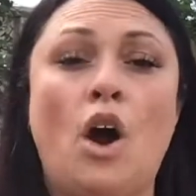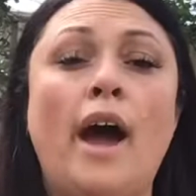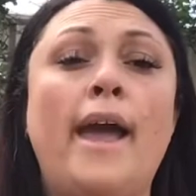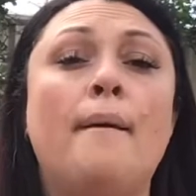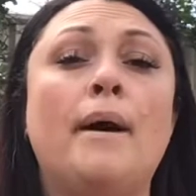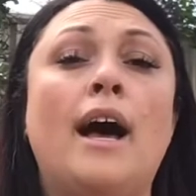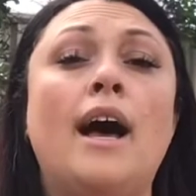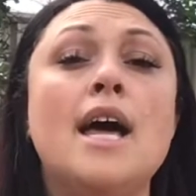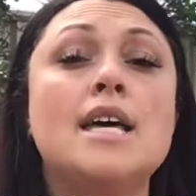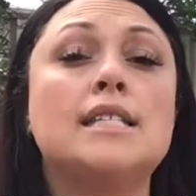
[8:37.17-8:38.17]
I am a
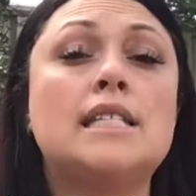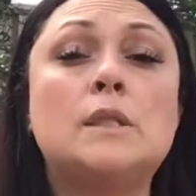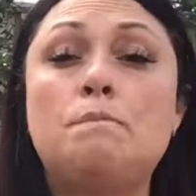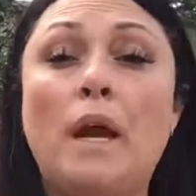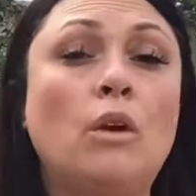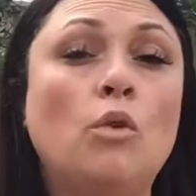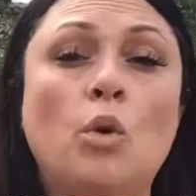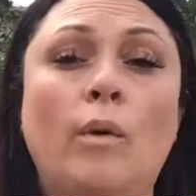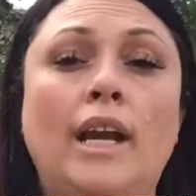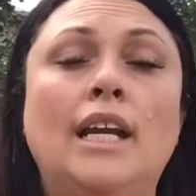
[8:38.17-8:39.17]
speckle
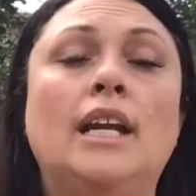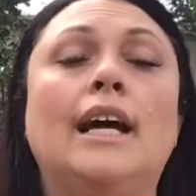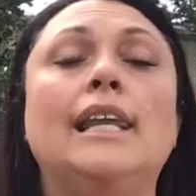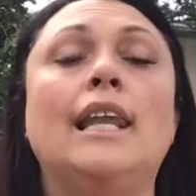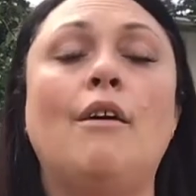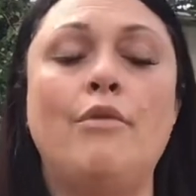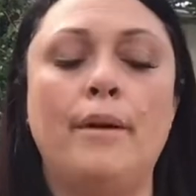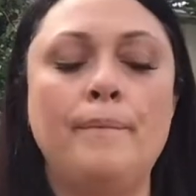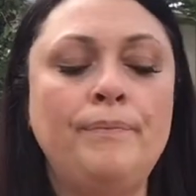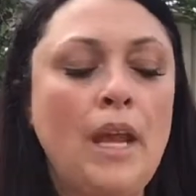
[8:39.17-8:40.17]
queen and I love
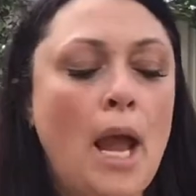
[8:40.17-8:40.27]
them.